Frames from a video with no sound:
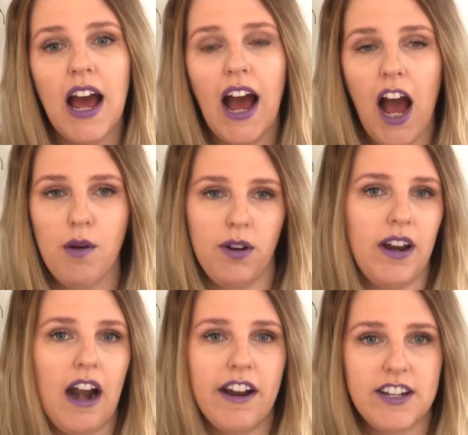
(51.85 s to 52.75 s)
how I
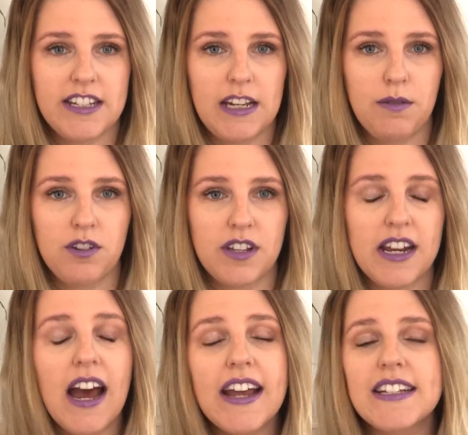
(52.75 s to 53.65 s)
got Aria to sleep through the
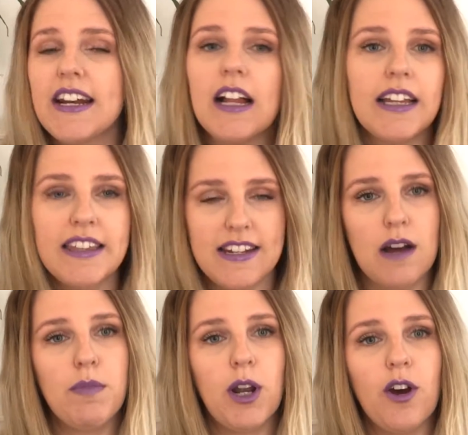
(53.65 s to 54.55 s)
night, and I'll link that
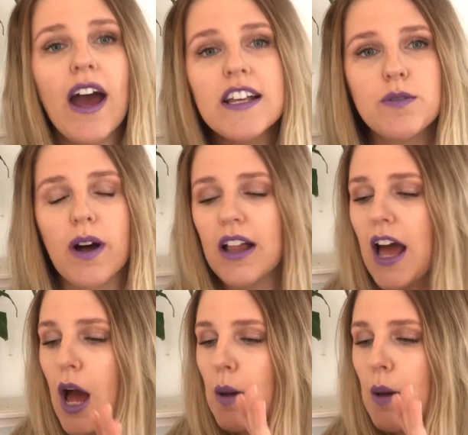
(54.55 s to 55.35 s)
down below as well,